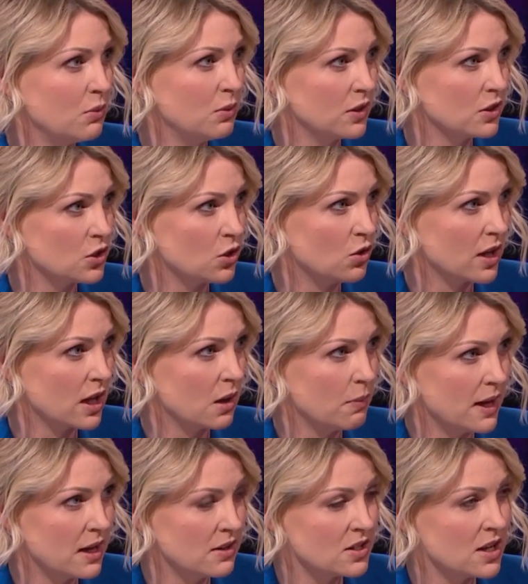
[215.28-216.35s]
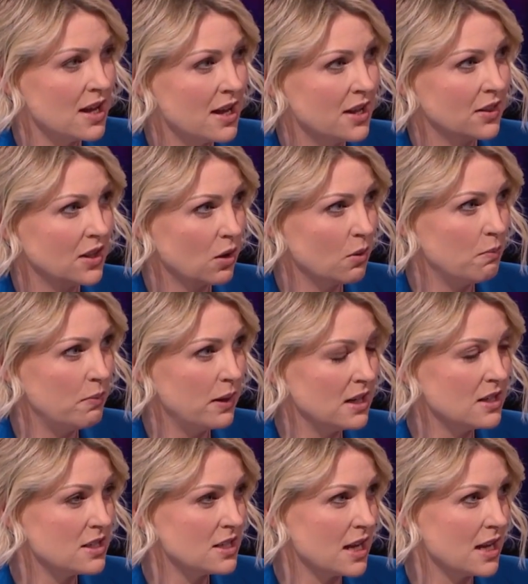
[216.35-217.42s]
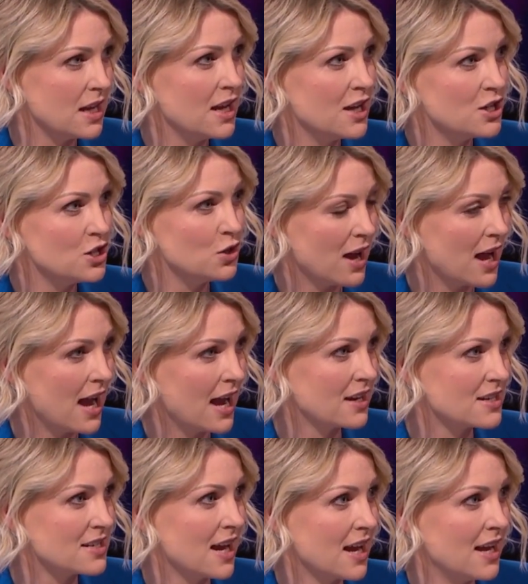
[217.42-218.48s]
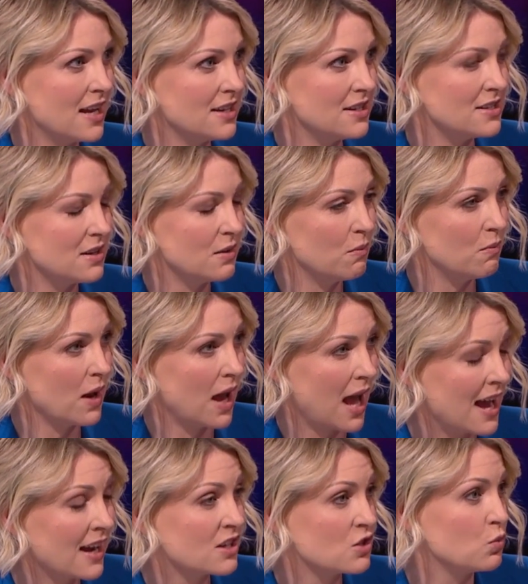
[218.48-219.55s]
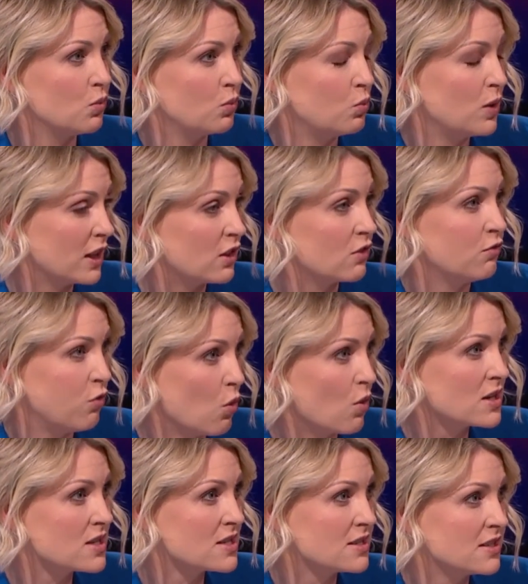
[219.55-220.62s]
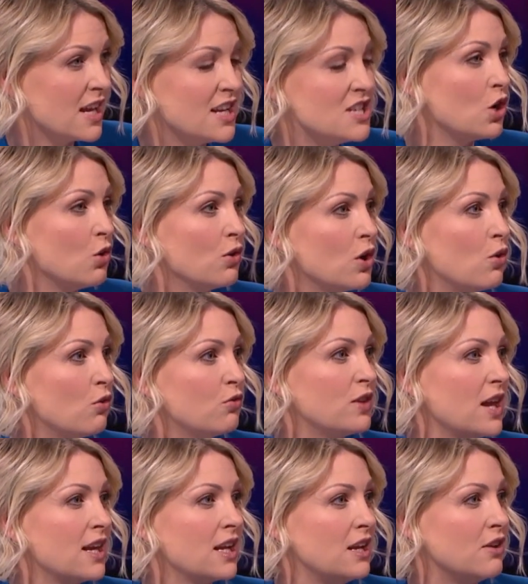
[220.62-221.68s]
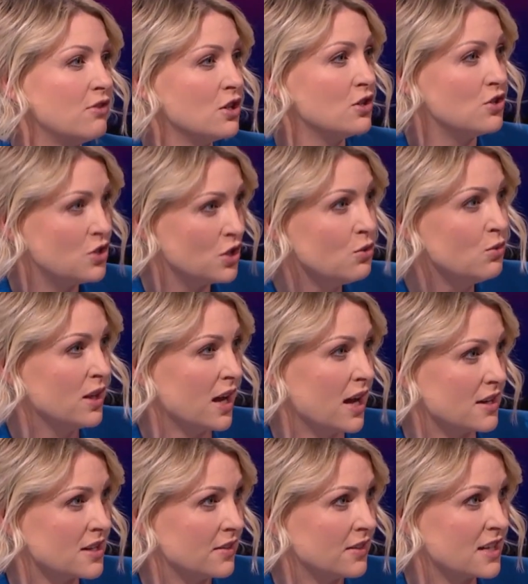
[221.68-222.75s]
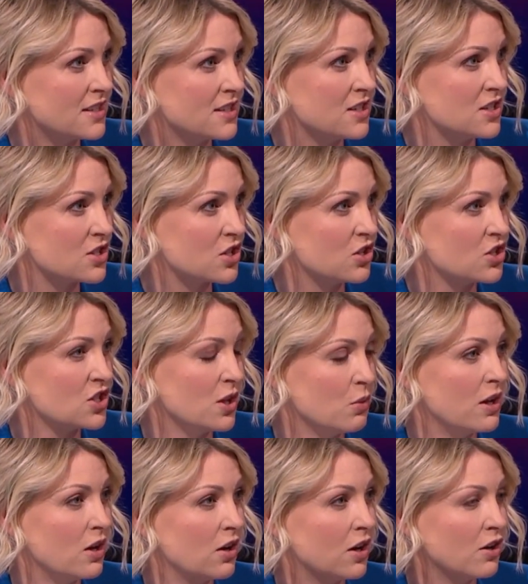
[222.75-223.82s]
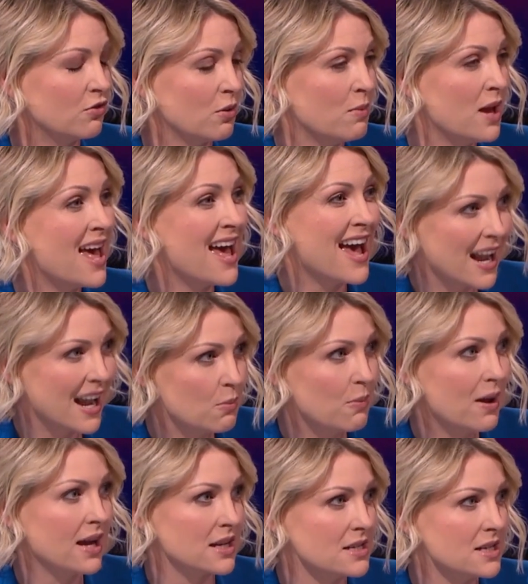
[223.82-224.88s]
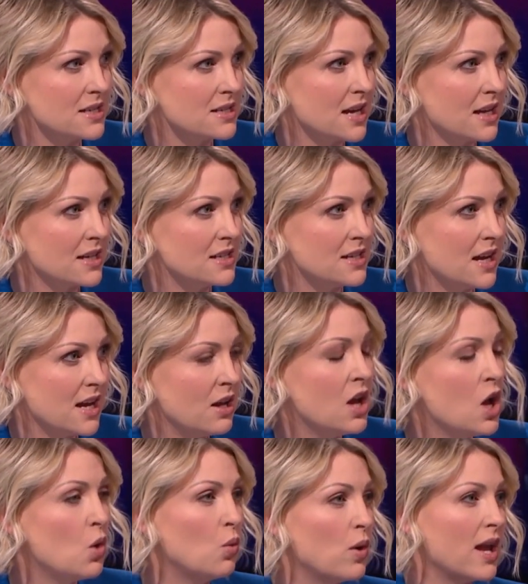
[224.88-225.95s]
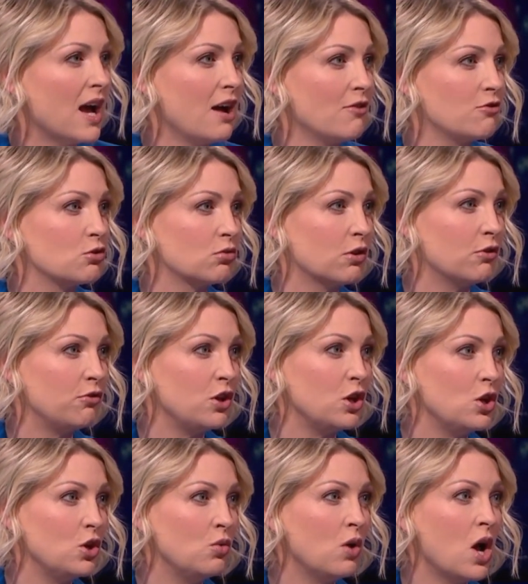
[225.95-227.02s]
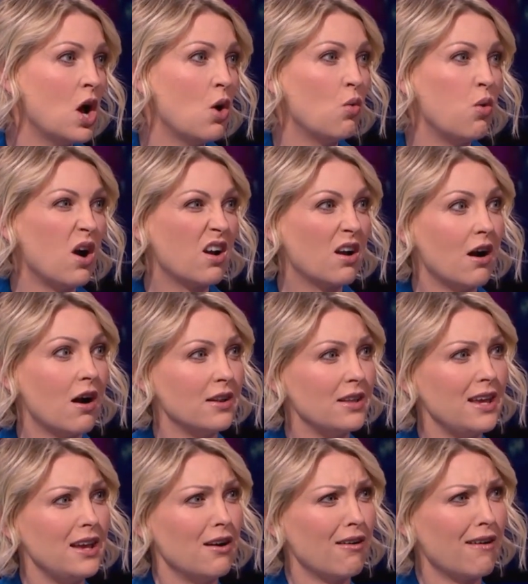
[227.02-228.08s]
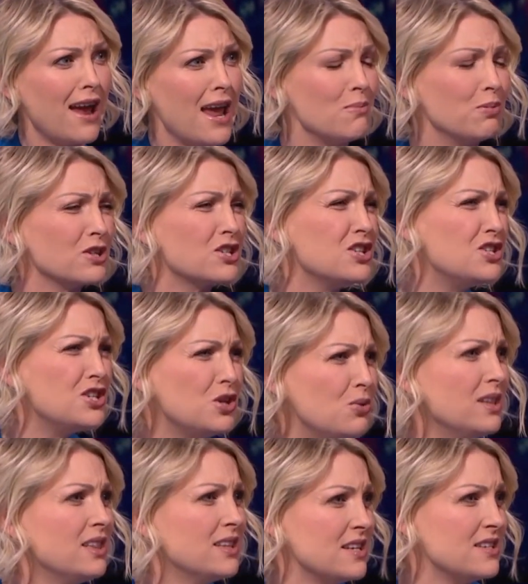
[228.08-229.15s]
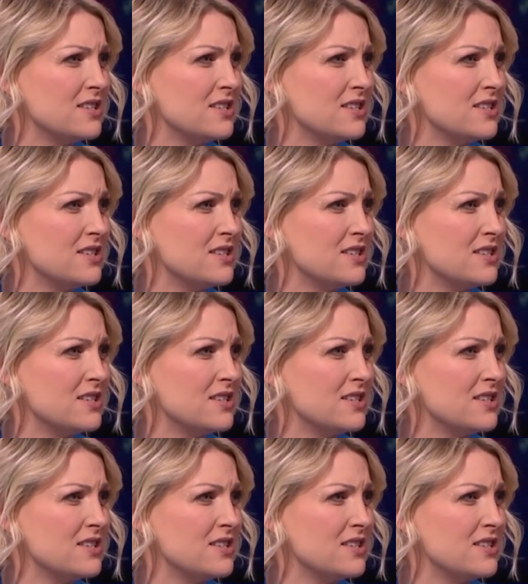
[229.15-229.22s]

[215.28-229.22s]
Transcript: they're talking about their ability to act with force. They don't know if they can even do that. And that's a discussion that we heard from Helen McEntee saying today. We have to review what Gardaí are able to do in these